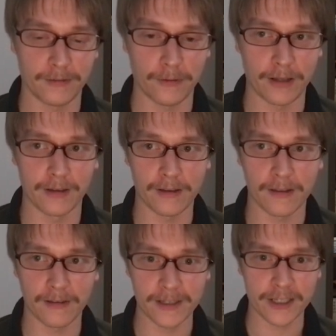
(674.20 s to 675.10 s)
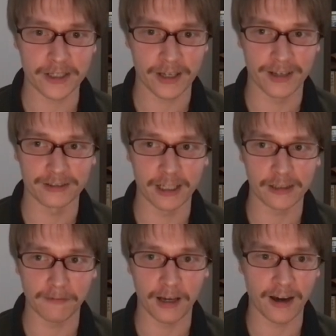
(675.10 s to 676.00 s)
Well, this is
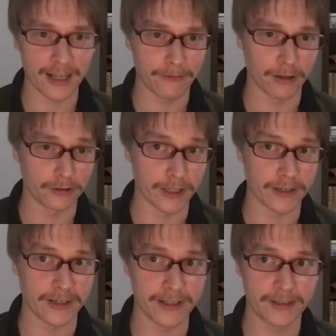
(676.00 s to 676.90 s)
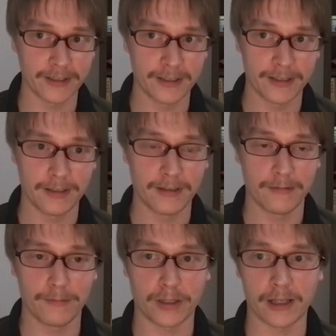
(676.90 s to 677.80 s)
relatively high level already, right?
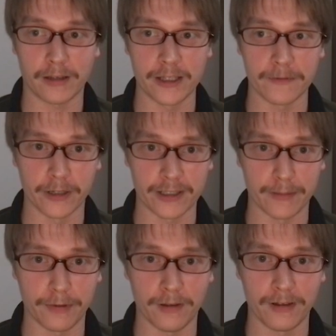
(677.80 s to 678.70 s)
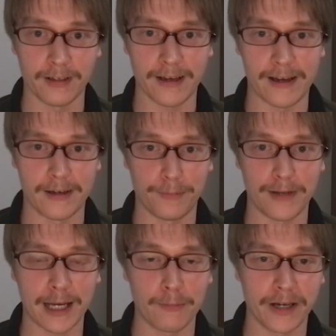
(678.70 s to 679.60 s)
But like this, for example, and
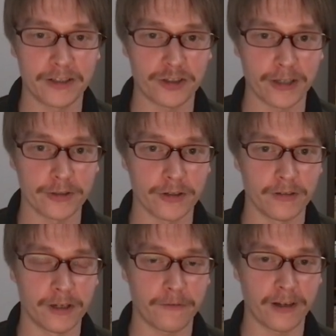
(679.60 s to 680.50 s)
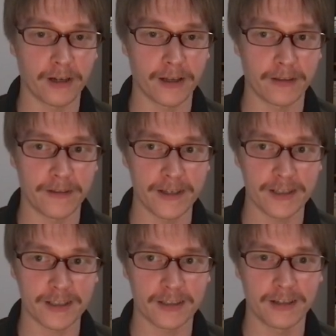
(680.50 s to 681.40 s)
black might try to defend like
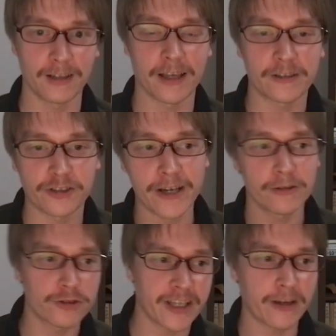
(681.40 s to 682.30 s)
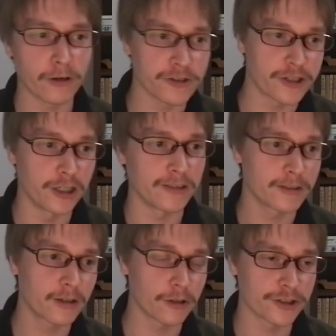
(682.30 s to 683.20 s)
this, like trying to stay
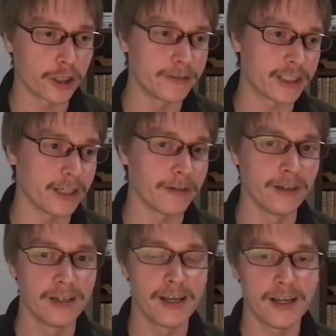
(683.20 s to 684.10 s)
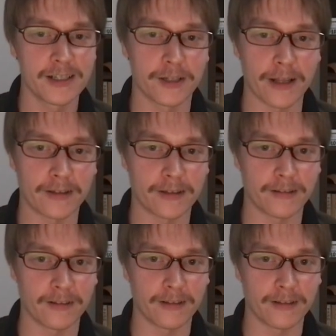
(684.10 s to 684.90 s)
conservative so that